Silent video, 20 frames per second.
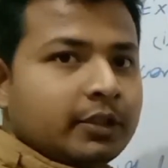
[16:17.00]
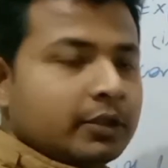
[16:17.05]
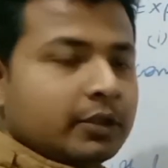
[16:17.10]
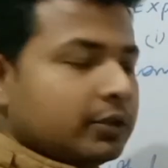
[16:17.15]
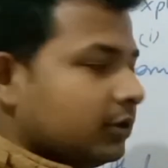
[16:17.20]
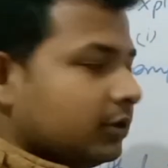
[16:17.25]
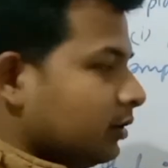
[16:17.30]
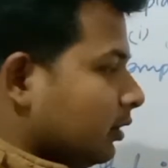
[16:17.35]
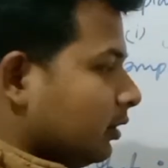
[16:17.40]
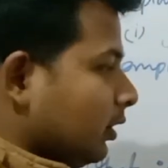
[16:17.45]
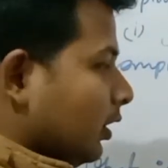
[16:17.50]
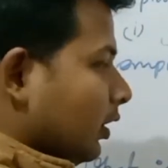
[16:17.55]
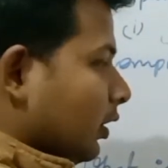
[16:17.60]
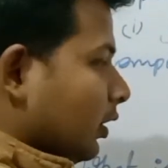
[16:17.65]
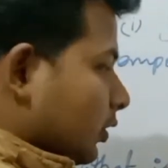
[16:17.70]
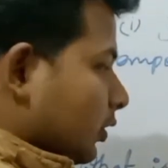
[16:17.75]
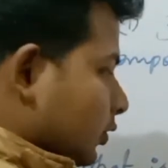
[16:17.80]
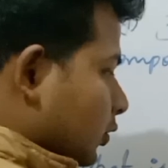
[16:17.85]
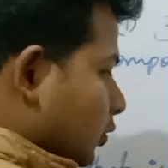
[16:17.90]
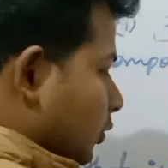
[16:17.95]
Is it?
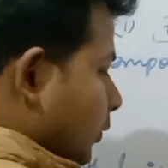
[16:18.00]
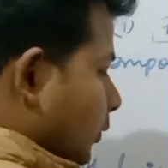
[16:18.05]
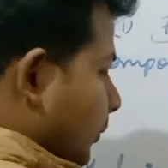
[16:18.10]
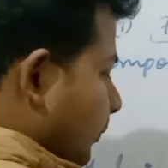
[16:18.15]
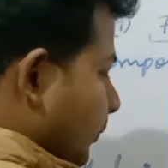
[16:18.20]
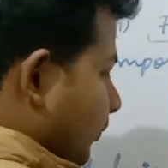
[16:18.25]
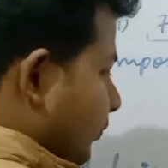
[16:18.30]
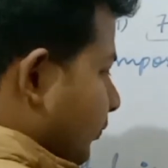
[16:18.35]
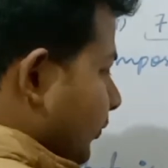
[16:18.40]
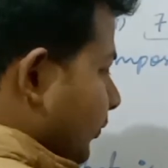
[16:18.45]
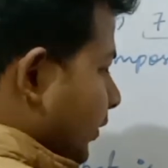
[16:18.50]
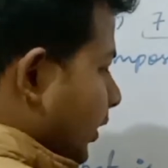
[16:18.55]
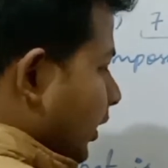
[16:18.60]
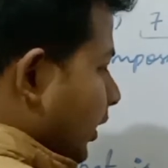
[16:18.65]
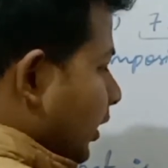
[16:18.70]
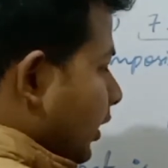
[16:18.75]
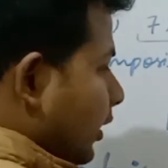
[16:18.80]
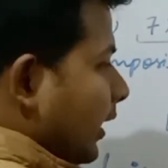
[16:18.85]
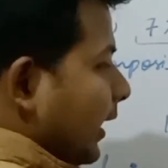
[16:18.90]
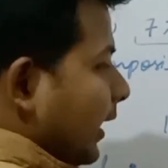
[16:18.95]
So
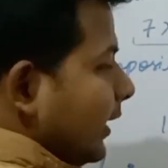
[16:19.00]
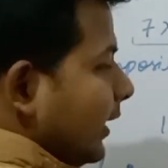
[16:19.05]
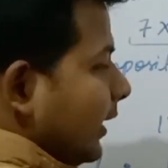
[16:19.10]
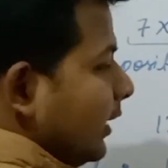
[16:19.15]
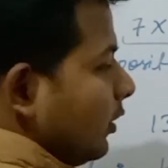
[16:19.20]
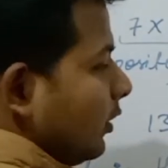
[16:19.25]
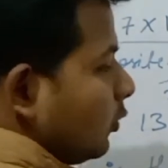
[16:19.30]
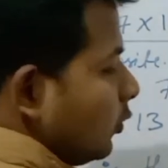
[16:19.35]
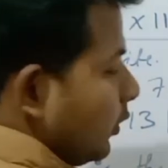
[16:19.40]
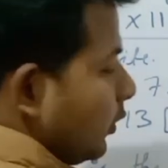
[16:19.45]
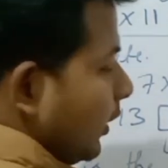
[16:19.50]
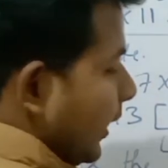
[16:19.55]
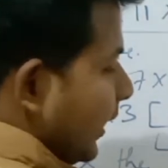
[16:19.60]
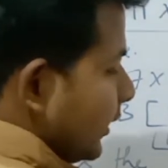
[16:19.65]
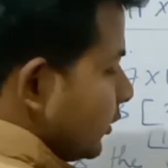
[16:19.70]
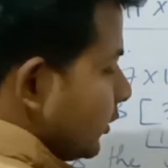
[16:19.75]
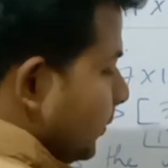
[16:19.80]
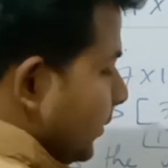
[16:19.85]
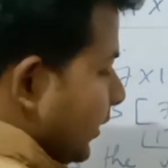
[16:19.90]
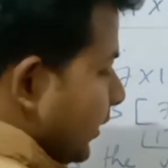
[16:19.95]
try
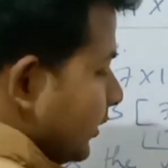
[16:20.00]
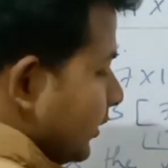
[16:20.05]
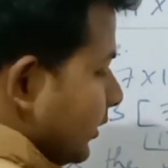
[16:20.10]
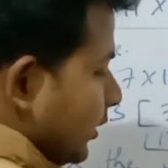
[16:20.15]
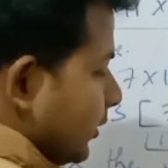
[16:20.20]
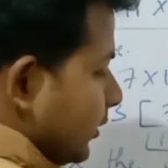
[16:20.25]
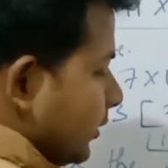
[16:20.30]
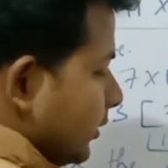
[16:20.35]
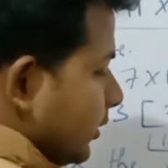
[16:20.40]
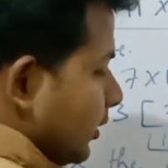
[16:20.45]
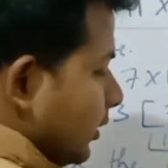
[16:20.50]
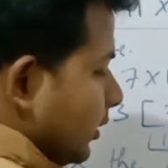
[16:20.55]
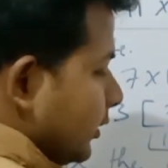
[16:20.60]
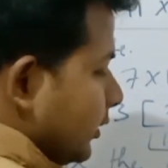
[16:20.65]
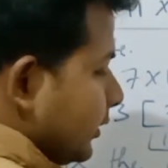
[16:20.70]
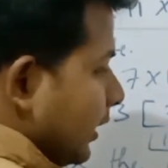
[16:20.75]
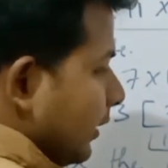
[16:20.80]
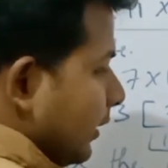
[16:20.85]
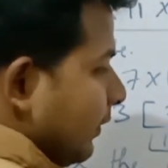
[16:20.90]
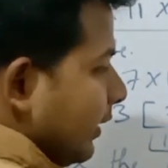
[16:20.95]
to express
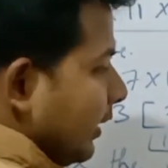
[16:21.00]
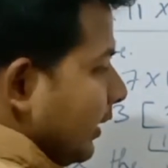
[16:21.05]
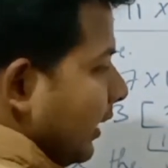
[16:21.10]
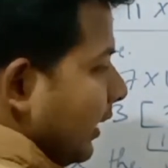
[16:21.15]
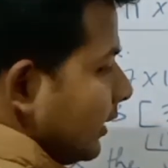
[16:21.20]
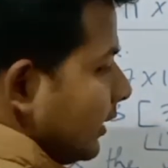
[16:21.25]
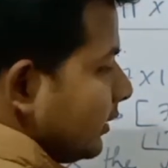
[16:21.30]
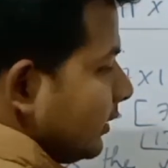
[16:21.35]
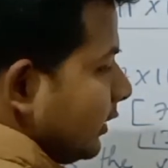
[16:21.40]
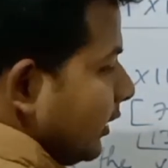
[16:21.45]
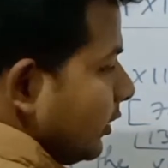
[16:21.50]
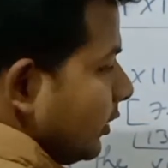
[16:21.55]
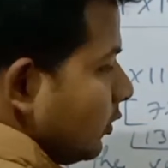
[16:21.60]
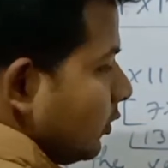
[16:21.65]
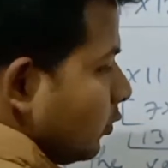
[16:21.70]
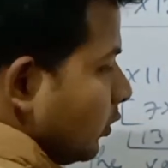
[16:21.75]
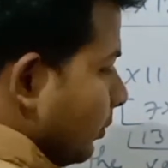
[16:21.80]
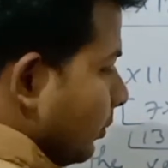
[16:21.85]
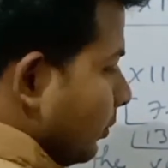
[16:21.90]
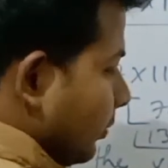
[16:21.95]
this 7
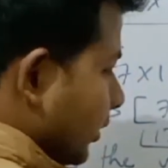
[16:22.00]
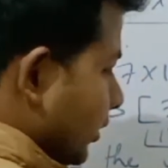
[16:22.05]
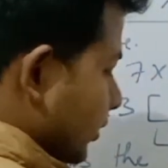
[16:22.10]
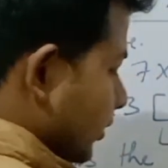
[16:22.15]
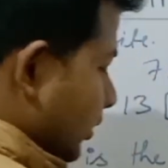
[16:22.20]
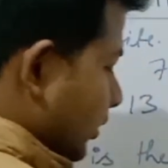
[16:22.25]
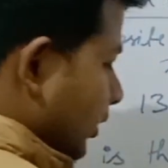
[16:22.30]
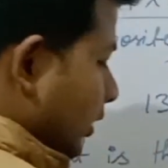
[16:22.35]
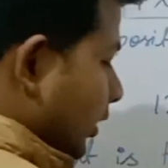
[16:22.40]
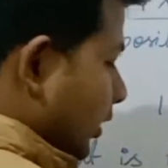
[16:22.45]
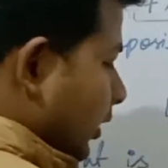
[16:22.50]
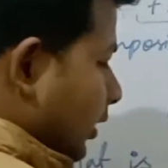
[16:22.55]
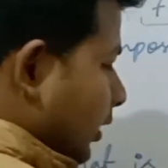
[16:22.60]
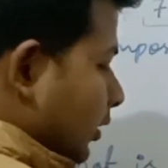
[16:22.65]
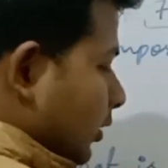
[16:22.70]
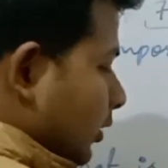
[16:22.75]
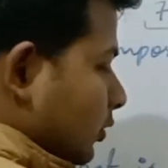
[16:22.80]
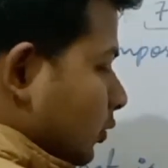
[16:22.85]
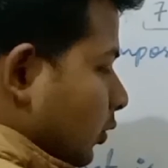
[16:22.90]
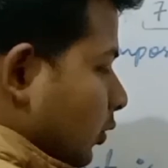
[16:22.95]
as these two numbers.
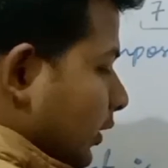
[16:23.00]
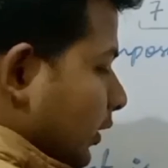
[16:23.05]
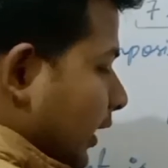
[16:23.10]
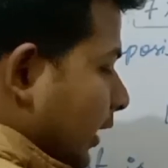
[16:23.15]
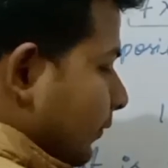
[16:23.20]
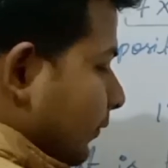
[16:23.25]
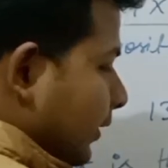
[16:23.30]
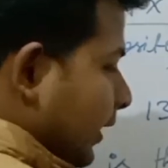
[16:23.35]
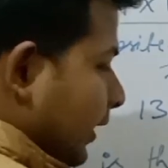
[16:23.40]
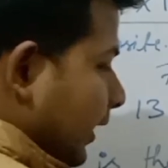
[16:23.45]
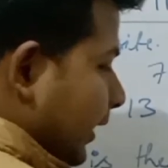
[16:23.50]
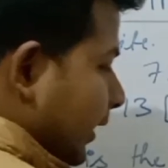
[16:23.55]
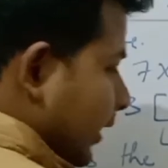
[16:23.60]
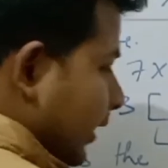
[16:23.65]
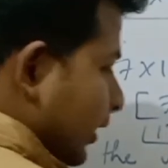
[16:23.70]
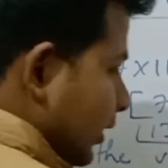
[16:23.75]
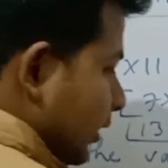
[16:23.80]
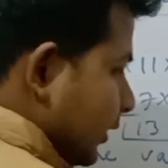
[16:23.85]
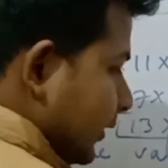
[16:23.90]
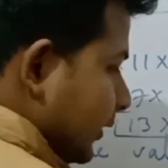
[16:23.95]
So
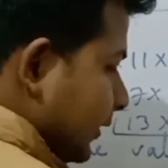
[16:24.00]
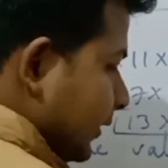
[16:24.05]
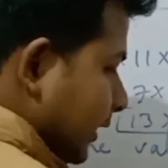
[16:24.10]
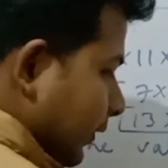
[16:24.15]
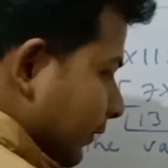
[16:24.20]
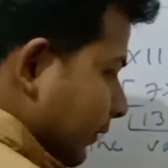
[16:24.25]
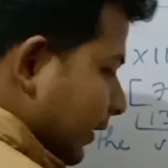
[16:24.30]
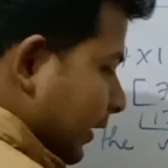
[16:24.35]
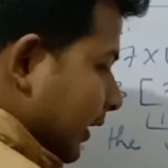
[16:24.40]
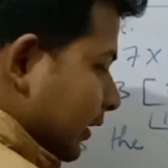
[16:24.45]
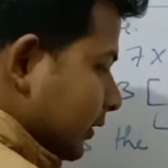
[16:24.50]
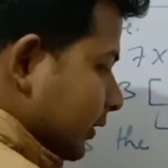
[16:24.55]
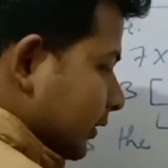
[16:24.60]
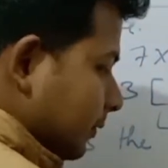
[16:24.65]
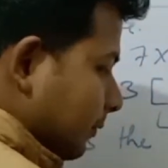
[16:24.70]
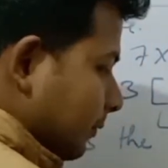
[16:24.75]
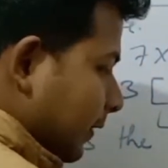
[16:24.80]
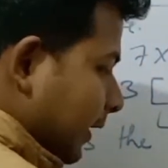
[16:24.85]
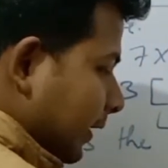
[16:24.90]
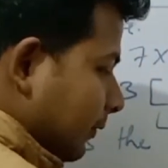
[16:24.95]
can we write
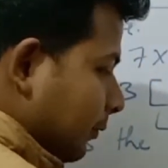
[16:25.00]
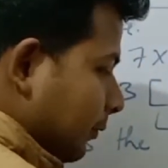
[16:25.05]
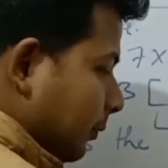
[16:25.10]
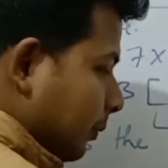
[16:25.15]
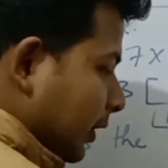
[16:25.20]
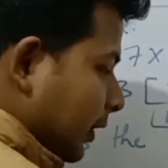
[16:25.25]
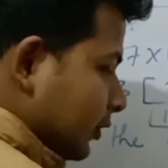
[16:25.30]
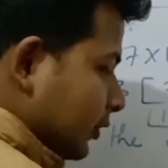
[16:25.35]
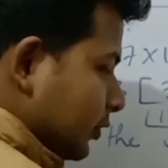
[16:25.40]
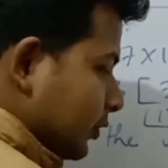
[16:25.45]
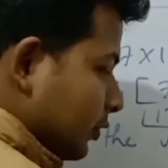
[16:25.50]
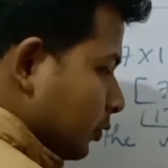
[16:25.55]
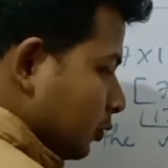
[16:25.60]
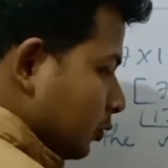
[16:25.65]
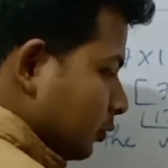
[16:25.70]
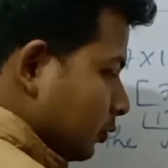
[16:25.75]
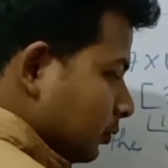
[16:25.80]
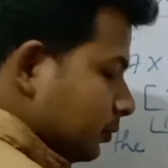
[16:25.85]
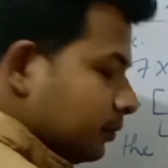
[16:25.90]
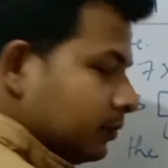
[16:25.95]
7 as 5
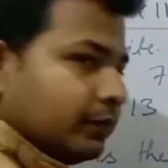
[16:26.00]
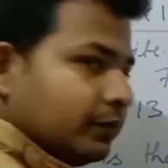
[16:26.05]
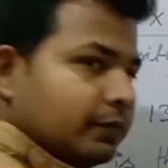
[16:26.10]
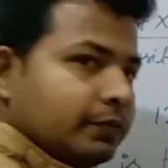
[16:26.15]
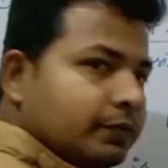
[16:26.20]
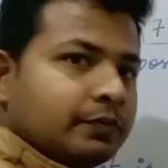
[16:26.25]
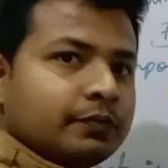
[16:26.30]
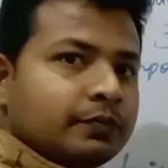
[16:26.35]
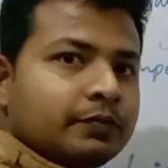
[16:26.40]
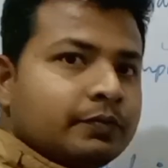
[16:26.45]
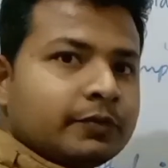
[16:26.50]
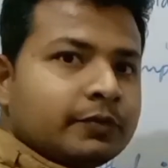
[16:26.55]
plus 2?